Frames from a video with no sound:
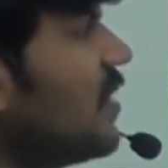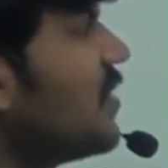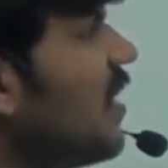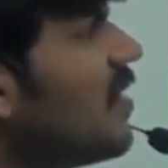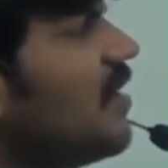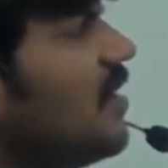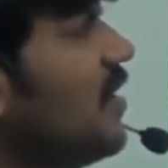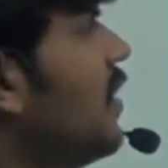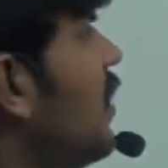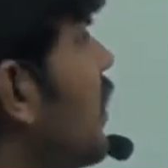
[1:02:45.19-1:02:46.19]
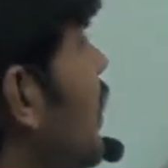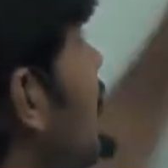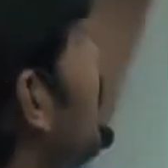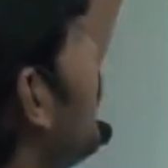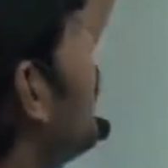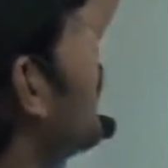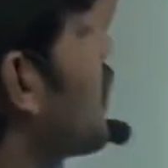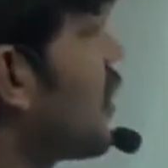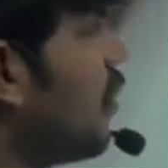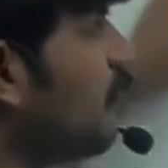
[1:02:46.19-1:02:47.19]
Sir, can I
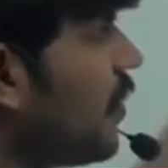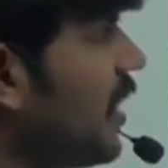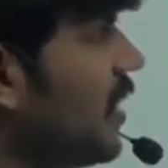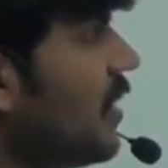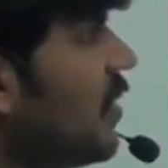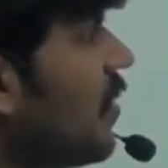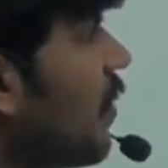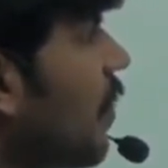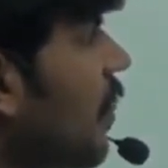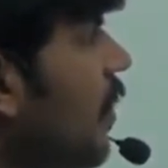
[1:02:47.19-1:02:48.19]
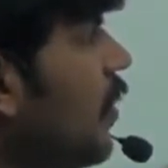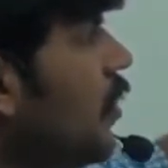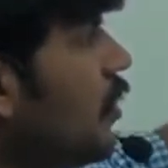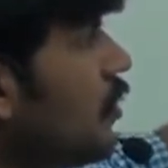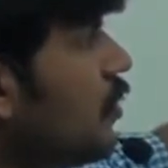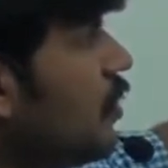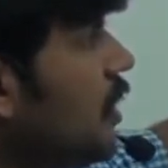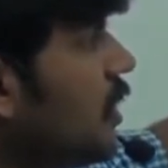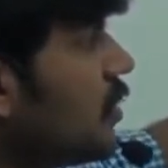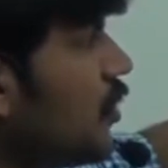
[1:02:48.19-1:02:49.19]
combine
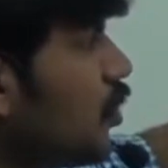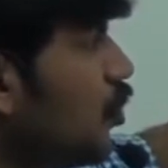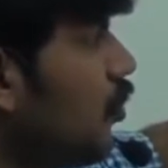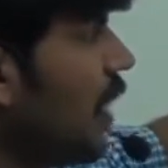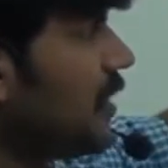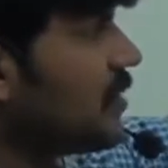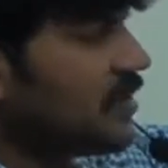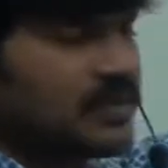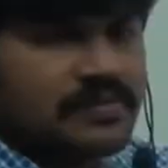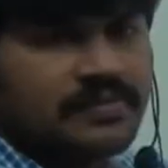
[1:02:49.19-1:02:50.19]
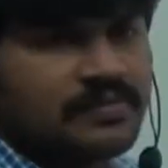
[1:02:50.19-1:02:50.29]
these two lines